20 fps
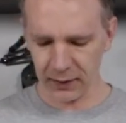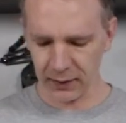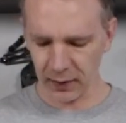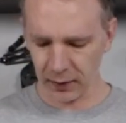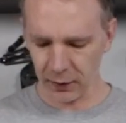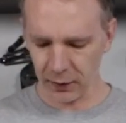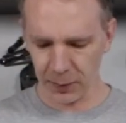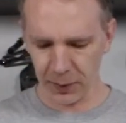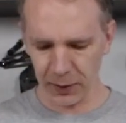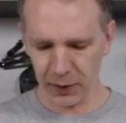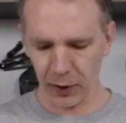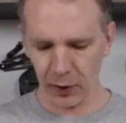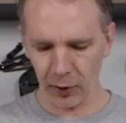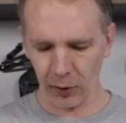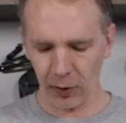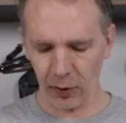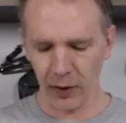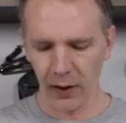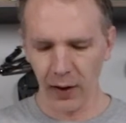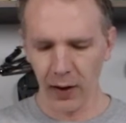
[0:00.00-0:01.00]
It's a little bit
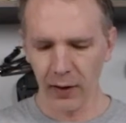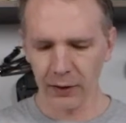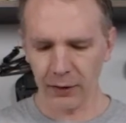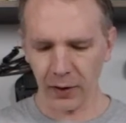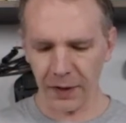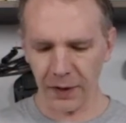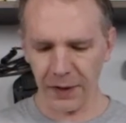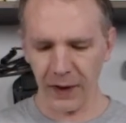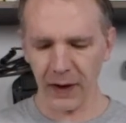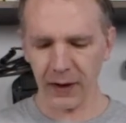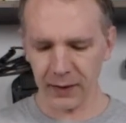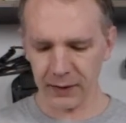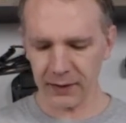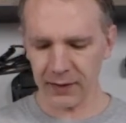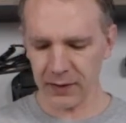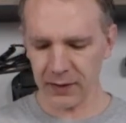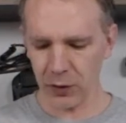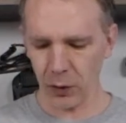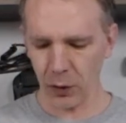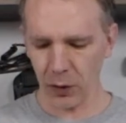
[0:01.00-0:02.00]
narrower, so I think this
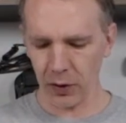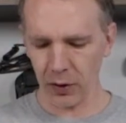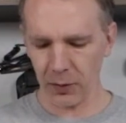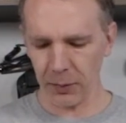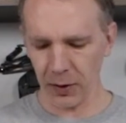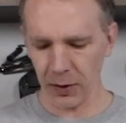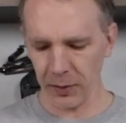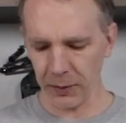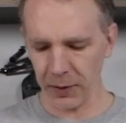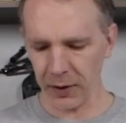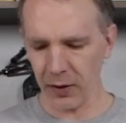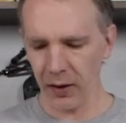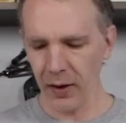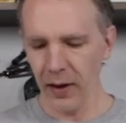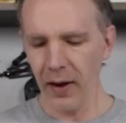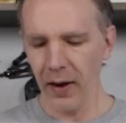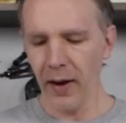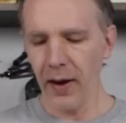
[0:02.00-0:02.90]
is 200 millimeter.